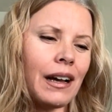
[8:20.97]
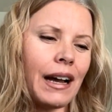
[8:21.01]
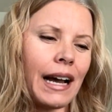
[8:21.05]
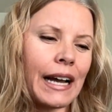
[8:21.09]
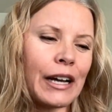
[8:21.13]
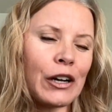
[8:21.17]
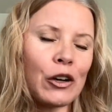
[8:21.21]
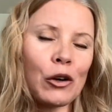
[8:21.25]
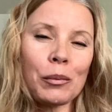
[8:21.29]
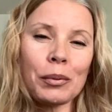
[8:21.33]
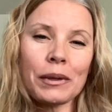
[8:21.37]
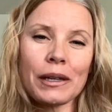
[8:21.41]
I
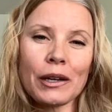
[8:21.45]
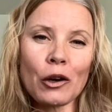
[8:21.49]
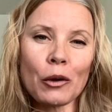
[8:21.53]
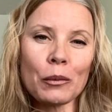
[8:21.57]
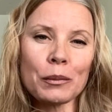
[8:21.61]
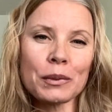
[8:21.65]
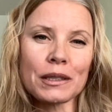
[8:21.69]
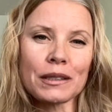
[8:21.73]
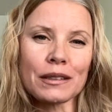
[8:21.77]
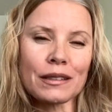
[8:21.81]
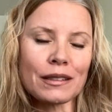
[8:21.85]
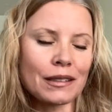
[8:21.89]
hope it
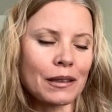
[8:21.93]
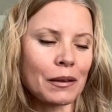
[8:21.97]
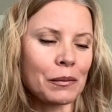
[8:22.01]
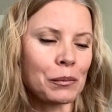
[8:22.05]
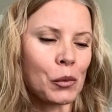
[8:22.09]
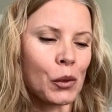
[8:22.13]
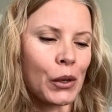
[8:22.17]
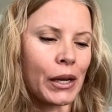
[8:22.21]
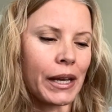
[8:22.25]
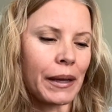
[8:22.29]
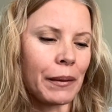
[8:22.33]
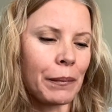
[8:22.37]
helps in some
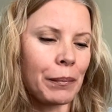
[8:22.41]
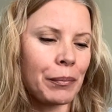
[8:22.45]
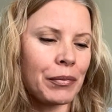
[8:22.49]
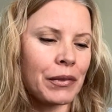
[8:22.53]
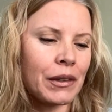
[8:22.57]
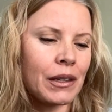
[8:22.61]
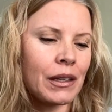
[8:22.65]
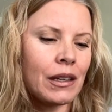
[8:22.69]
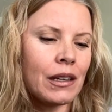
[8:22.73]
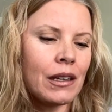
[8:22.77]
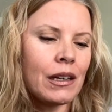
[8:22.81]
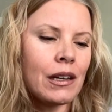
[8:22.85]
way.
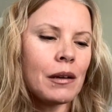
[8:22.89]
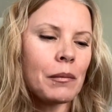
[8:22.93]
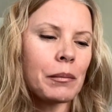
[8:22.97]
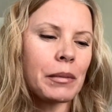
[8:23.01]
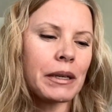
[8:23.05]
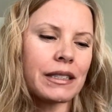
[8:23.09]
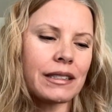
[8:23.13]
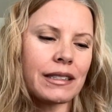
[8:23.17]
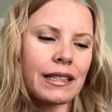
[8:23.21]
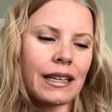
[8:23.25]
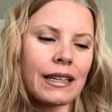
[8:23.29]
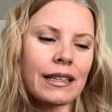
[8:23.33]
But
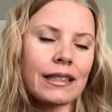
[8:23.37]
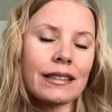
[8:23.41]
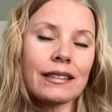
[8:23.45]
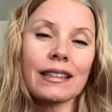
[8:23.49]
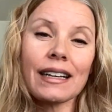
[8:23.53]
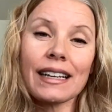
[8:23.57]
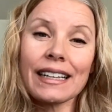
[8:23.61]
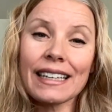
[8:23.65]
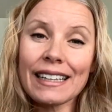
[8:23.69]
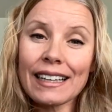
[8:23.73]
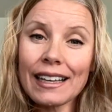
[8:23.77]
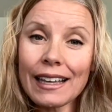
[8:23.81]
it says,
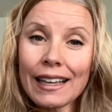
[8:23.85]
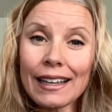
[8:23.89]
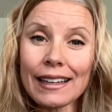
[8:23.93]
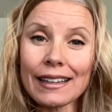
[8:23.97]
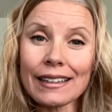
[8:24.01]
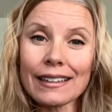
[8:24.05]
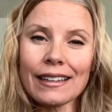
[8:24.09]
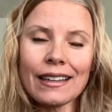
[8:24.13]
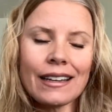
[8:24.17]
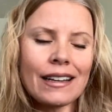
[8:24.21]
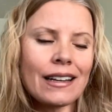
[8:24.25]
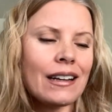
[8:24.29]

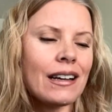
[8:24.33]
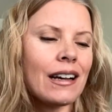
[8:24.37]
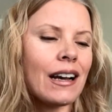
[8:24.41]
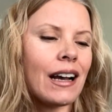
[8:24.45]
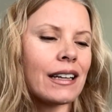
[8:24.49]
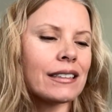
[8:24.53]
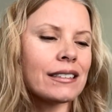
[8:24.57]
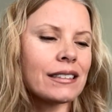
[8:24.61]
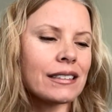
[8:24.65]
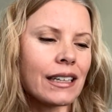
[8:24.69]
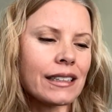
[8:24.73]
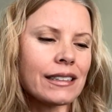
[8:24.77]
again,
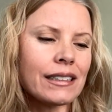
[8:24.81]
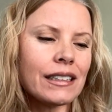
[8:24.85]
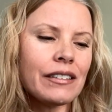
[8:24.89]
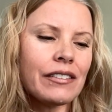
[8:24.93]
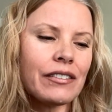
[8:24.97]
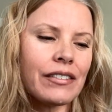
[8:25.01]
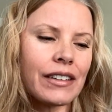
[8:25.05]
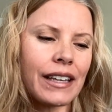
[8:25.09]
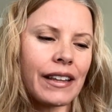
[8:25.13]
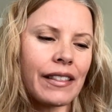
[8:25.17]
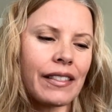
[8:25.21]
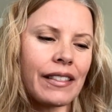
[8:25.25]
a sudden
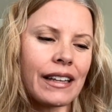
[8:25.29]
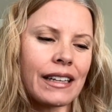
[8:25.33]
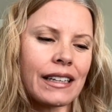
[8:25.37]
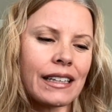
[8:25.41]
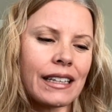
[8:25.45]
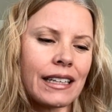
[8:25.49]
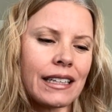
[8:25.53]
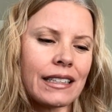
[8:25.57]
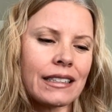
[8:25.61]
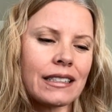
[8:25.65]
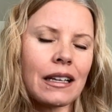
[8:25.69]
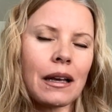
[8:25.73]
event that
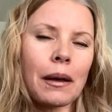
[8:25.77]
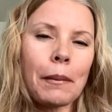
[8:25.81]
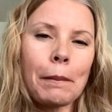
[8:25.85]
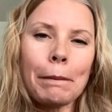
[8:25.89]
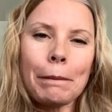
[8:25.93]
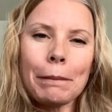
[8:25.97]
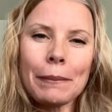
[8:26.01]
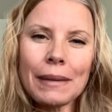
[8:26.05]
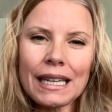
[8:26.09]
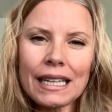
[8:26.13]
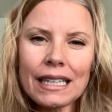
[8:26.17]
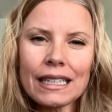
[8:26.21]
needs
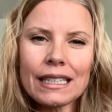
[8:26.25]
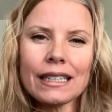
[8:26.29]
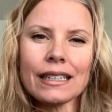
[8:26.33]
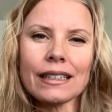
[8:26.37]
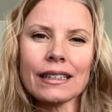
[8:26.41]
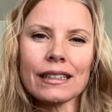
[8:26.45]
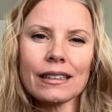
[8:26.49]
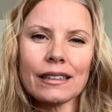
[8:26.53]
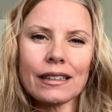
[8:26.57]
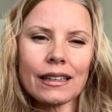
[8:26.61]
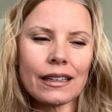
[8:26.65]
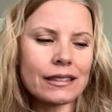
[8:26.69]

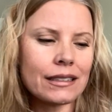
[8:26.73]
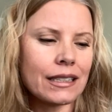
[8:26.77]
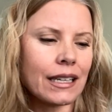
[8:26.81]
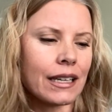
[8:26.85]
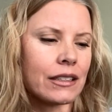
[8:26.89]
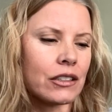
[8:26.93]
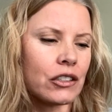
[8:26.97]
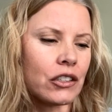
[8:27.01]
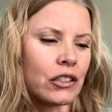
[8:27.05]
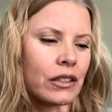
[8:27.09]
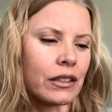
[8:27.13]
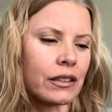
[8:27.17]
immediate
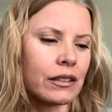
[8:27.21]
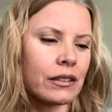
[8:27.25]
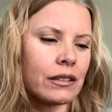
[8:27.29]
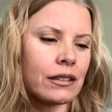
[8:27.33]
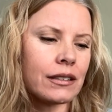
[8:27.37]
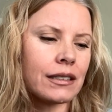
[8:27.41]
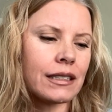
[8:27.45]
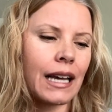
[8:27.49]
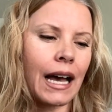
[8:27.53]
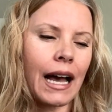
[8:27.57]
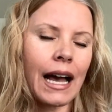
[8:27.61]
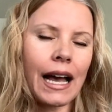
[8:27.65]
attention.
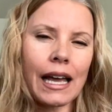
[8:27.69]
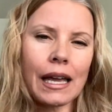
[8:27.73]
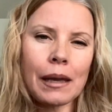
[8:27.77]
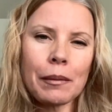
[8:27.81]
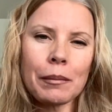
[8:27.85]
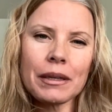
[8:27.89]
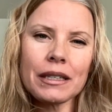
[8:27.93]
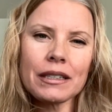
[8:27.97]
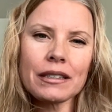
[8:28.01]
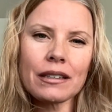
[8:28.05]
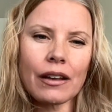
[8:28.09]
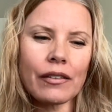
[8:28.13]

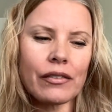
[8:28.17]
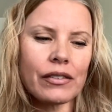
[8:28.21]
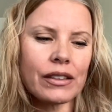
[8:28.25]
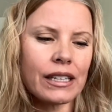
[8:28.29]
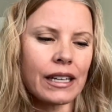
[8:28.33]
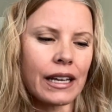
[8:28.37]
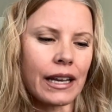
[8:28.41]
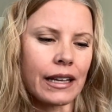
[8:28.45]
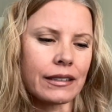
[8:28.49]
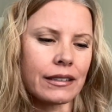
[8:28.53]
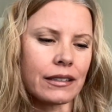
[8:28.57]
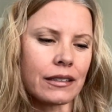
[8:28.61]
Time is of
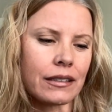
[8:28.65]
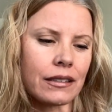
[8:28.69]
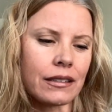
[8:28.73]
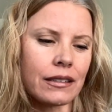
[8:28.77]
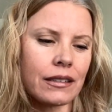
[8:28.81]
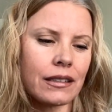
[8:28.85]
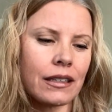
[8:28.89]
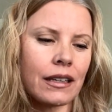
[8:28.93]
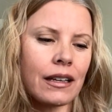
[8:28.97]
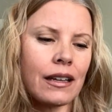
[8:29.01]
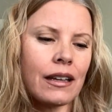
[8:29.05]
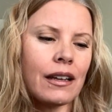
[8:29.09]
the
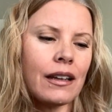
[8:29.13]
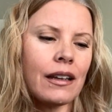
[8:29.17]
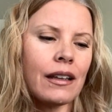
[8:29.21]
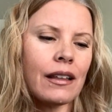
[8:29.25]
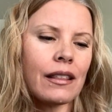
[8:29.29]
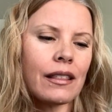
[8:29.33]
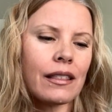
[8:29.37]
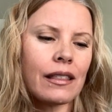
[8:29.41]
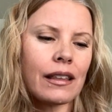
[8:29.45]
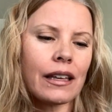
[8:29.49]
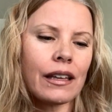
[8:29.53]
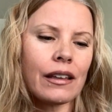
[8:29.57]
essence.
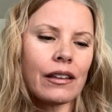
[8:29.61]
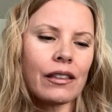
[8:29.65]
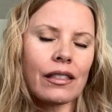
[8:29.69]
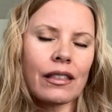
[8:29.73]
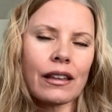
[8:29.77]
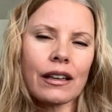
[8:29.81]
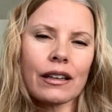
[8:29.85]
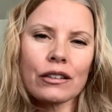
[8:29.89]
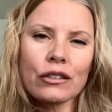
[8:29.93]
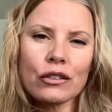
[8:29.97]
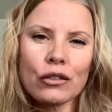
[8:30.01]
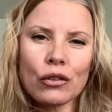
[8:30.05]
Think
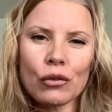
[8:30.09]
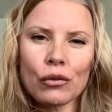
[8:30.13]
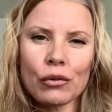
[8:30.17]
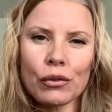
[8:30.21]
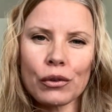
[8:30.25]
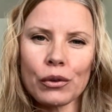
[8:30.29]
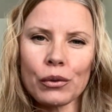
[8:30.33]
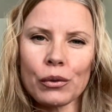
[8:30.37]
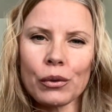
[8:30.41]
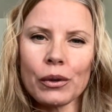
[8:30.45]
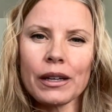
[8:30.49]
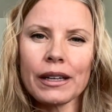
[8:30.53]
things
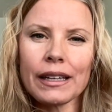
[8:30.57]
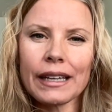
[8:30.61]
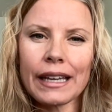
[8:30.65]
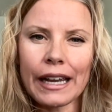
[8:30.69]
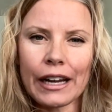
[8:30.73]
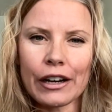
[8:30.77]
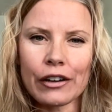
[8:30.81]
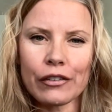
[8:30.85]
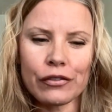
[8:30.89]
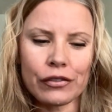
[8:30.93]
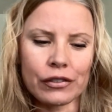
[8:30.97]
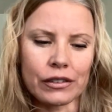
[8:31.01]
through
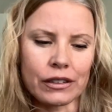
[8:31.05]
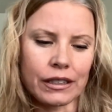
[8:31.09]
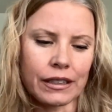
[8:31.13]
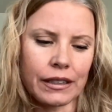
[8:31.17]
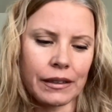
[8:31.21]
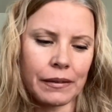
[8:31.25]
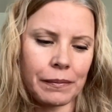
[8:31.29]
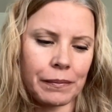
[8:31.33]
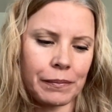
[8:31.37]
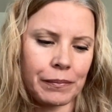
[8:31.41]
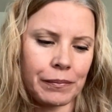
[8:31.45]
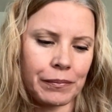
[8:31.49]
carefully.